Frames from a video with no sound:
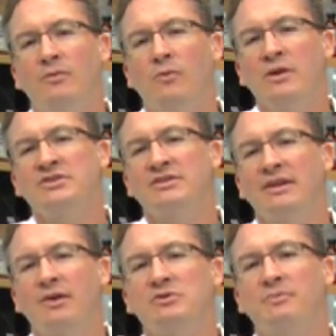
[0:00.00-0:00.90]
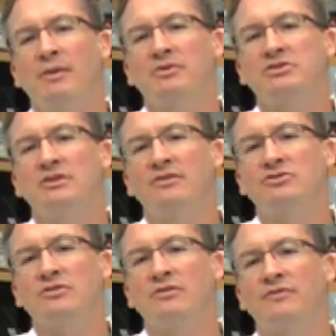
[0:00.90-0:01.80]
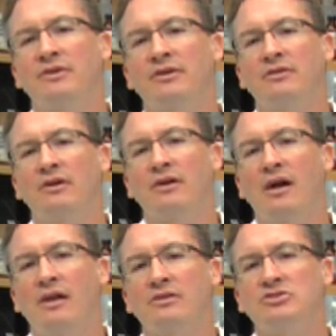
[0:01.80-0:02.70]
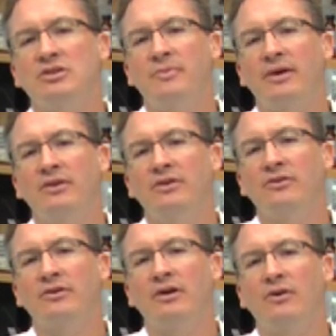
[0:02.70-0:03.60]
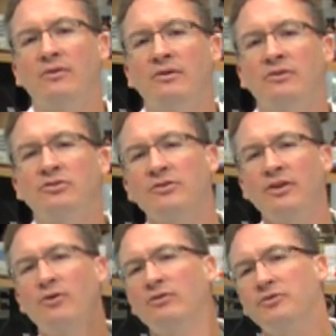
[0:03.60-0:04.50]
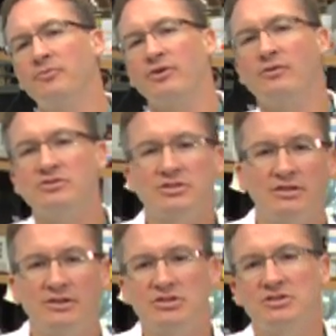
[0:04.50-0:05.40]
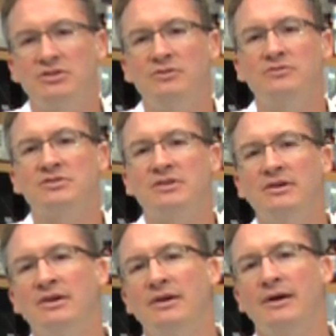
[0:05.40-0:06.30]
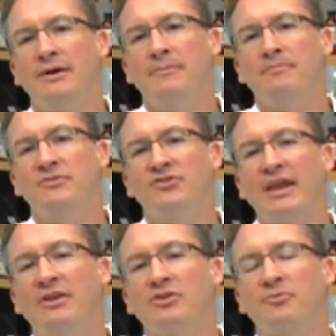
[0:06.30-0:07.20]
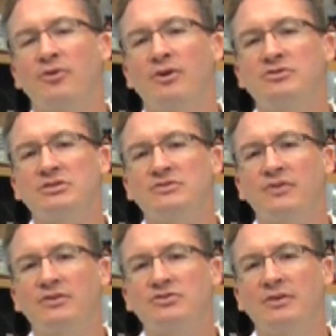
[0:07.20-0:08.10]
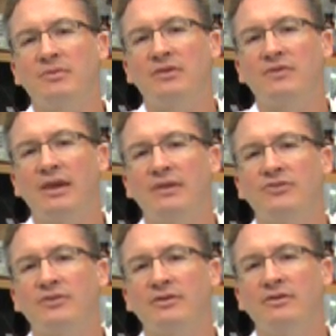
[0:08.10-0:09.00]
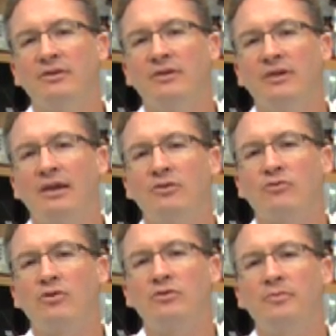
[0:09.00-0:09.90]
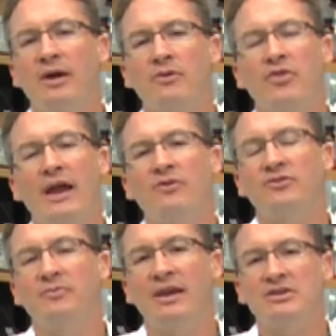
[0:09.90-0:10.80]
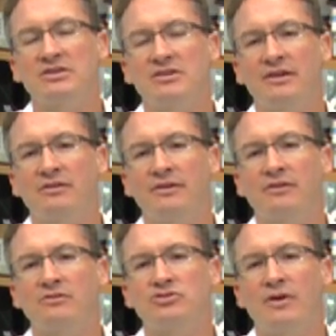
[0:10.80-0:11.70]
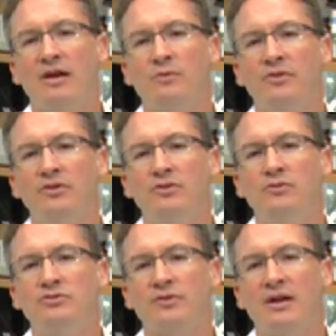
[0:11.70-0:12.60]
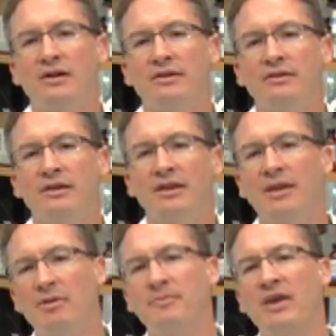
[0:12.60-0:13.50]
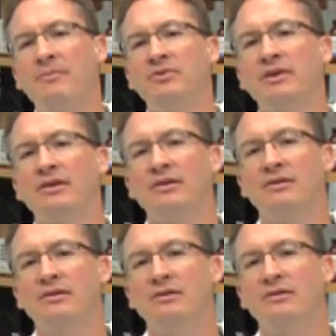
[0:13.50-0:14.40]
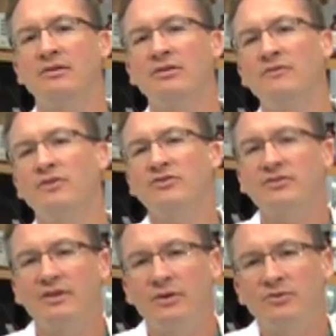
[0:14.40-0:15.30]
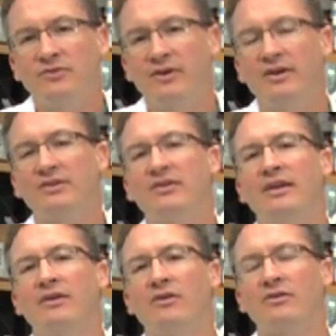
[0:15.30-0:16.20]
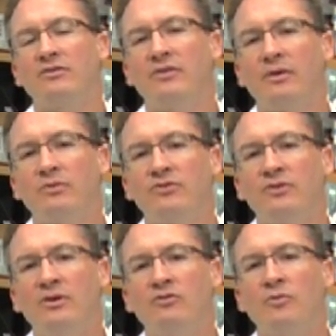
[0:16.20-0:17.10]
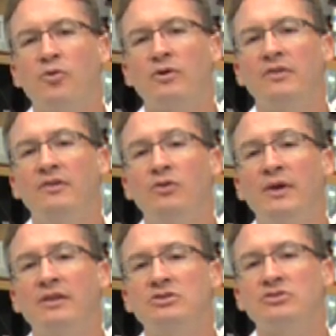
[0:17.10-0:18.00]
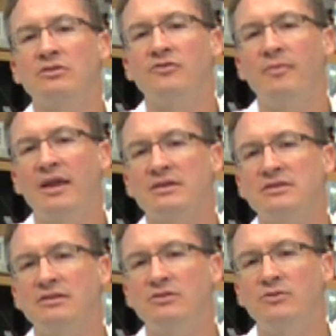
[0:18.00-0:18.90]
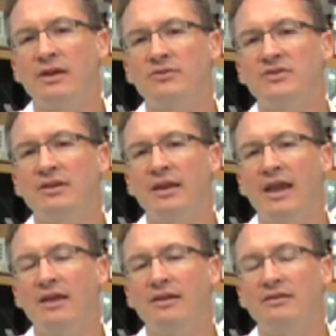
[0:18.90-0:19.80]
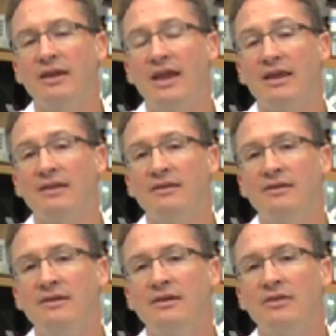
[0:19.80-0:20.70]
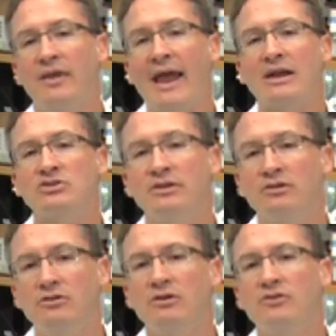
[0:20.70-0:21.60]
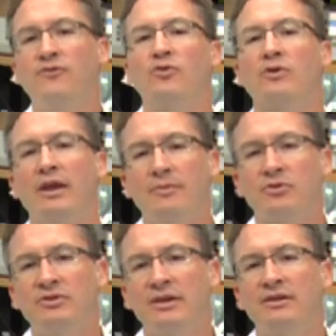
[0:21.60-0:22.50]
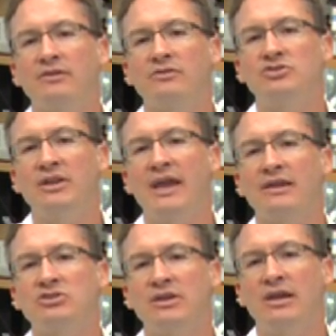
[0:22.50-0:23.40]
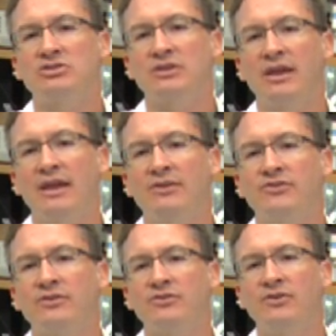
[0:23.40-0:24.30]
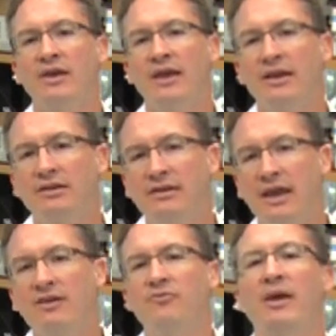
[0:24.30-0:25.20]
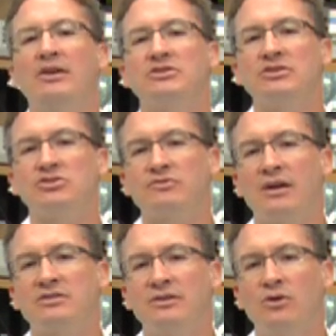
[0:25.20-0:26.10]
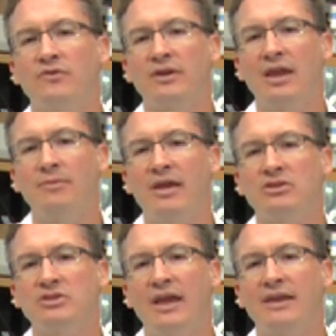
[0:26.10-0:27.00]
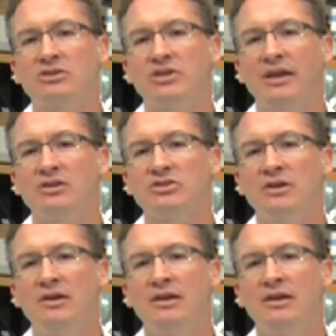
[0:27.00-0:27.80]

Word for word: Well, one study that was published in the Journal of Clinical Oncology about a year ago took the old approach and just used um, standard approaches for the treatment of cancer and enrolled about one thousand patients on a clinical trial with a new drug and came up empty. Conversely, there was a very exciting article that was reported in the New England Journal of Medicine in two thousand ten that actually looked for a particular genetic change in cancers and gave patients drugs that overcame that genetic change.